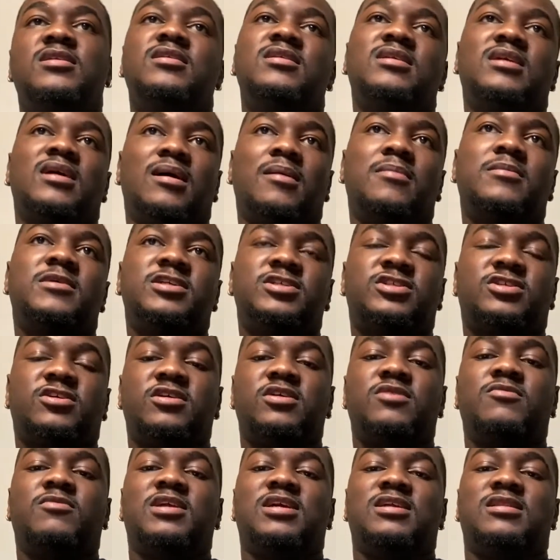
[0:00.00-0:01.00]

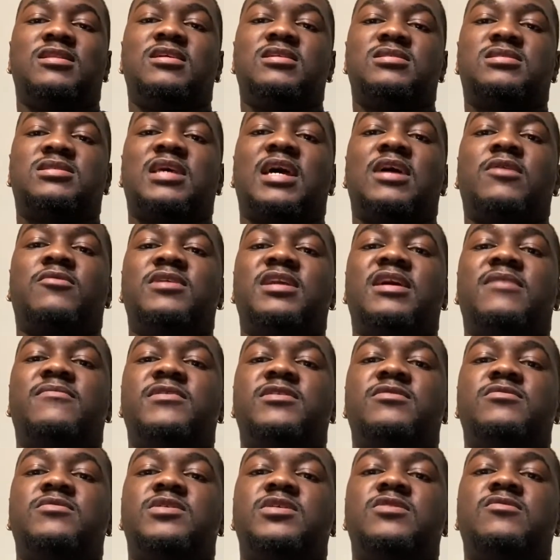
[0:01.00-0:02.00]
what it looks like whenever
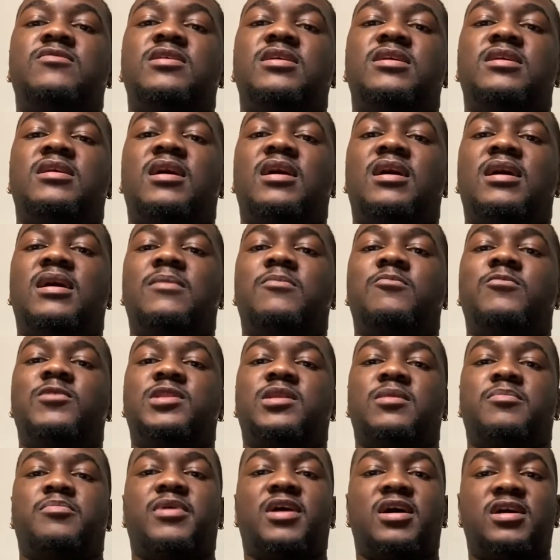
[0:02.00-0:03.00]
you do it with
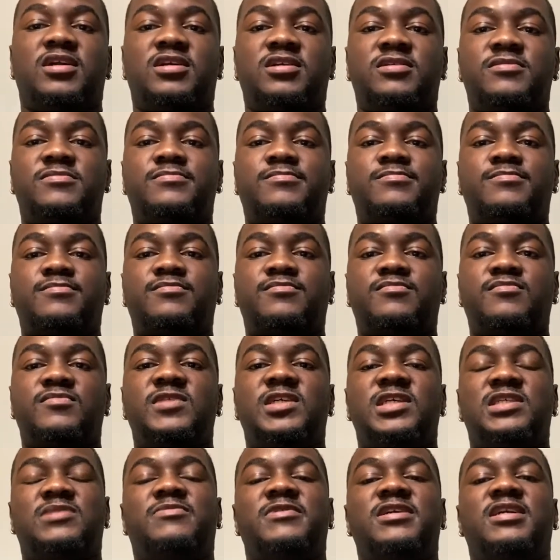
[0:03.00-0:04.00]
a partner,
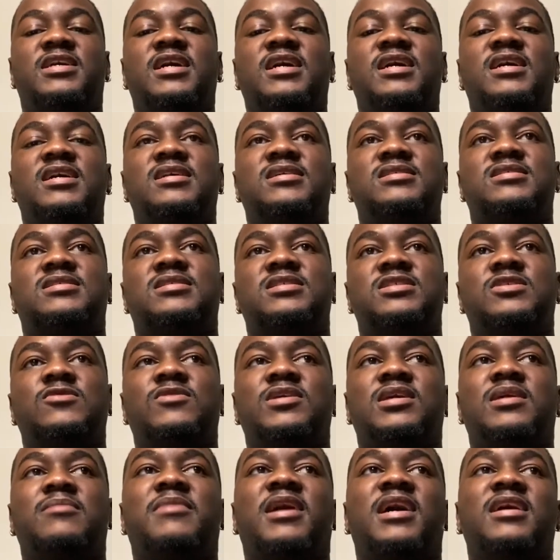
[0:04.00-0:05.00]
just because
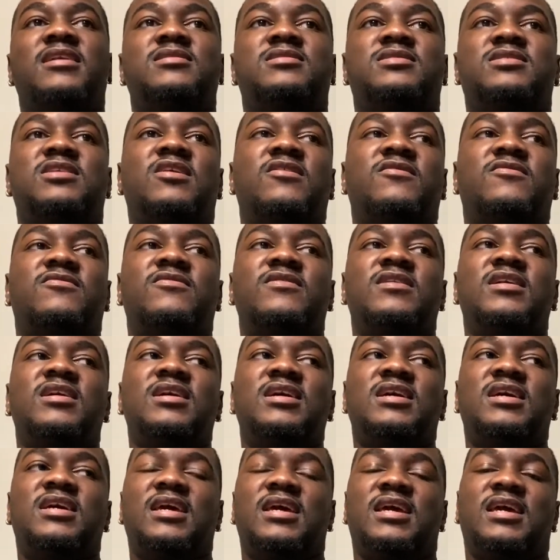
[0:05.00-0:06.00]
doing it by yourself,
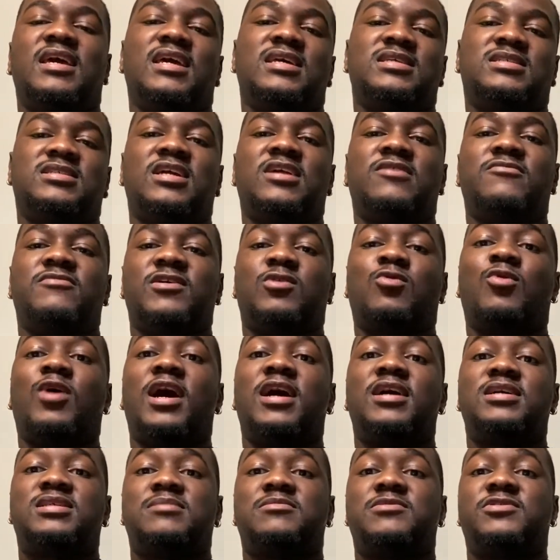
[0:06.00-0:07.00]
it's going to
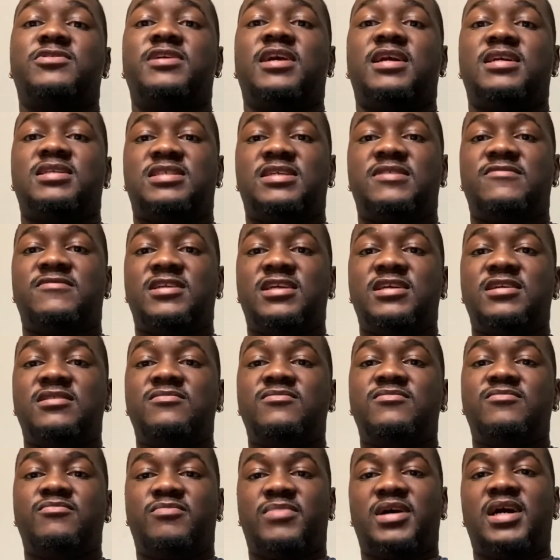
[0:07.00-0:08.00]
require some creativity,
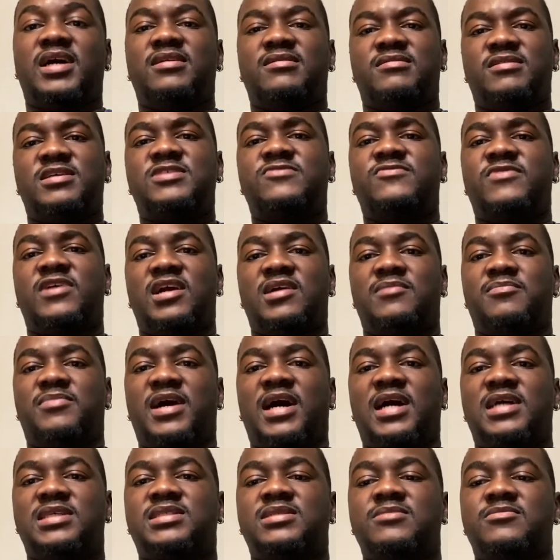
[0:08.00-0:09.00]
but it's very
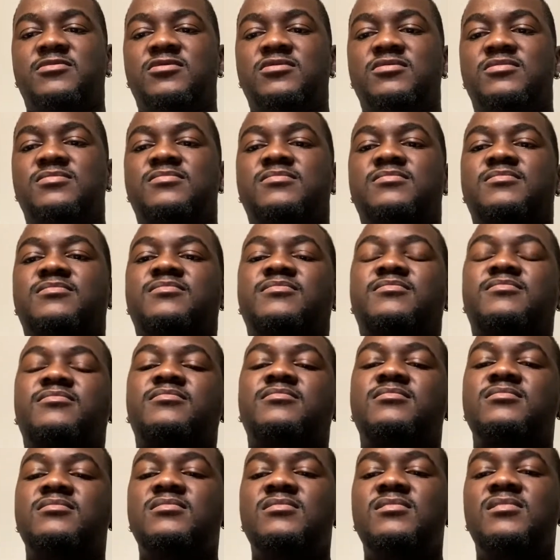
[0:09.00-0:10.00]
possible.
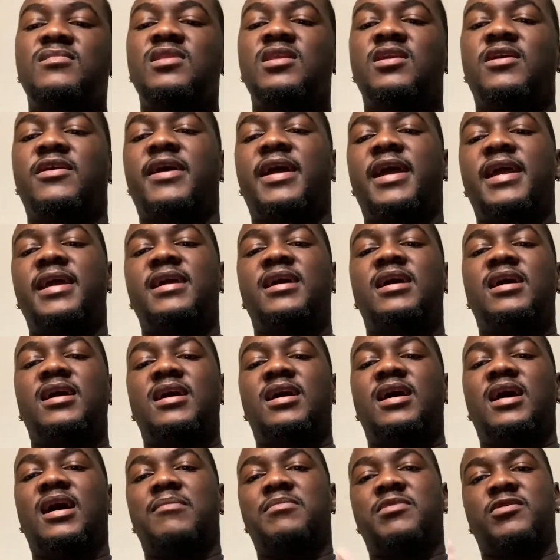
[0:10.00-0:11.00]
All right.
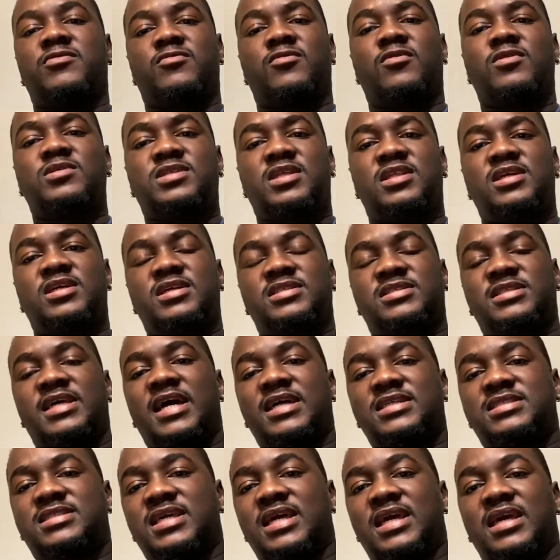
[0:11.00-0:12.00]
The rules are the
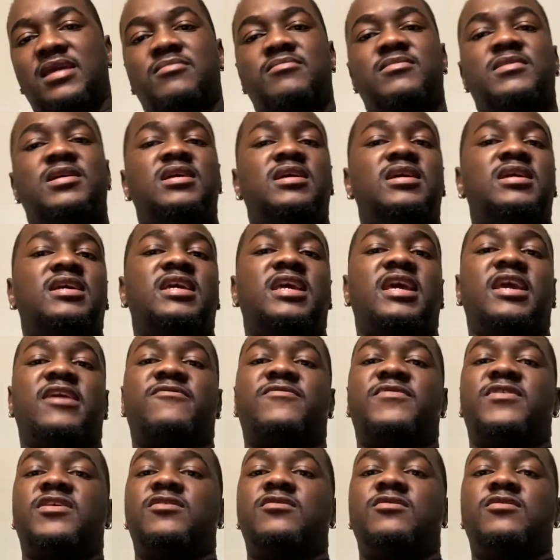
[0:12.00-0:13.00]
exact same.
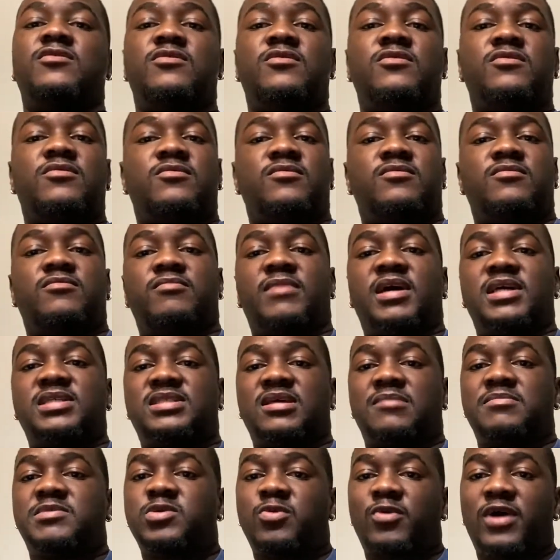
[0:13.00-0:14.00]
If you mess
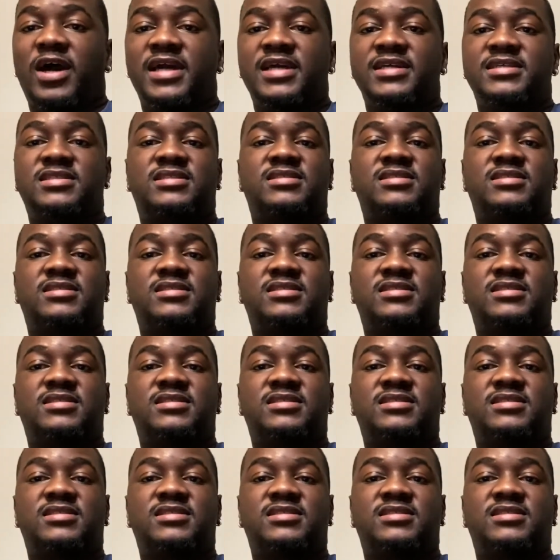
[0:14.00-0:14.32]
up twice,